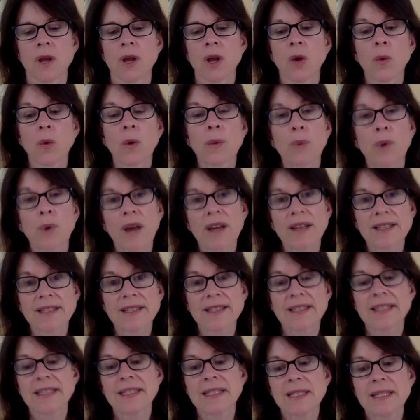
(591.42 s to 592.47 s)
When
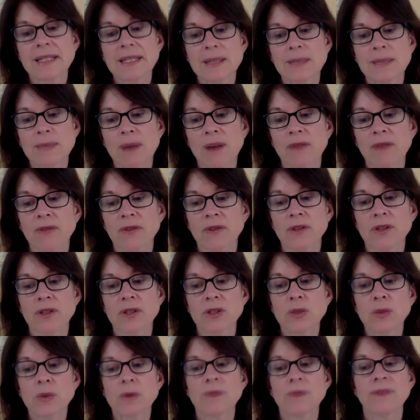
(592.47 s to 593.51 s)
practicing TSD
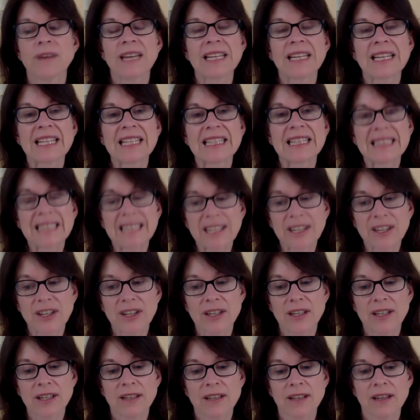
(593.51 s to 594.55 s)
mindfulness, you will find
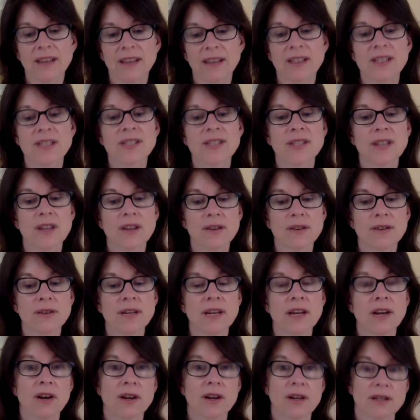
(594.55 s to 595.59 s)
clarity on these subtle
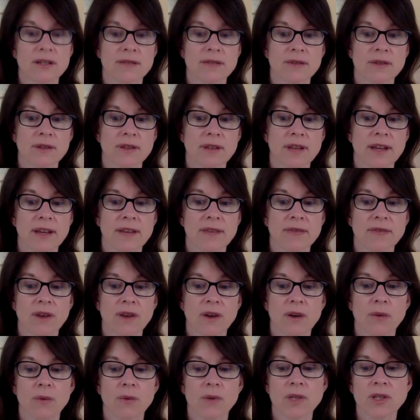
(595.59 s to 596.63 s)
areas of your life,
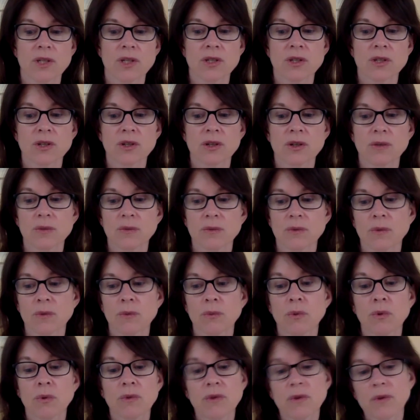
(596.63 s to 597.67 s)
which in turn will
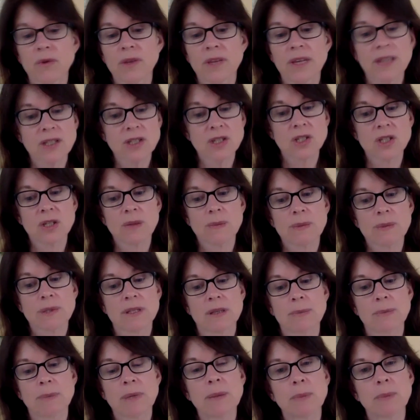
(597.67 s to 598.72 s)
improve your relationships
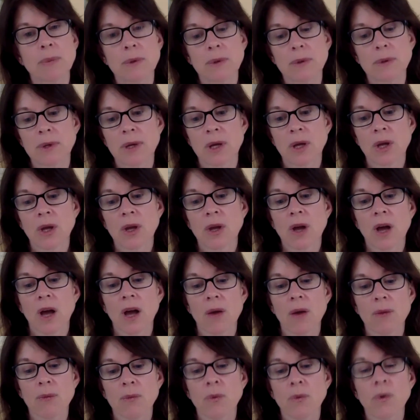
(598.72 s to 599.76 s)
and the people
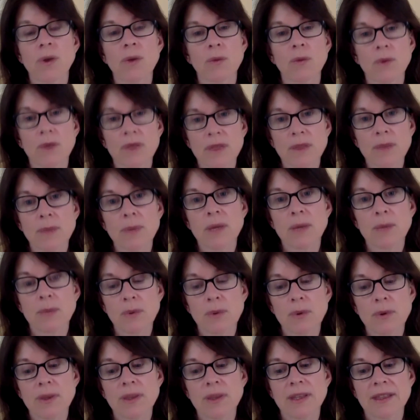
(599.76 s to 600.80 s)
with the
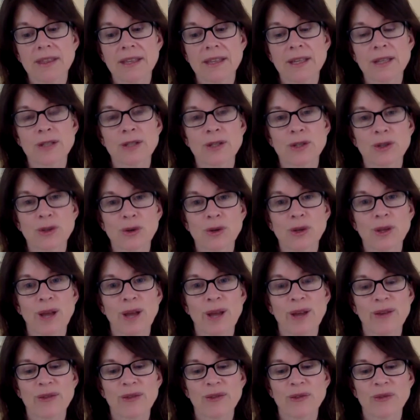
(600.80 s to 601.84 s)
people and the things in your
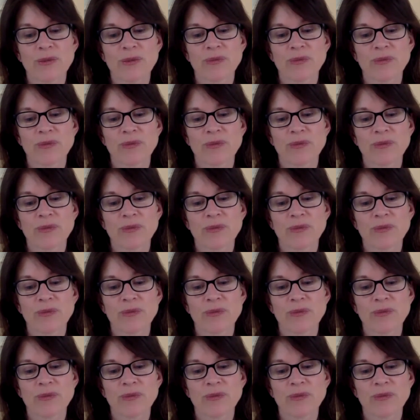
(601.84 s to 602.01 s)
life.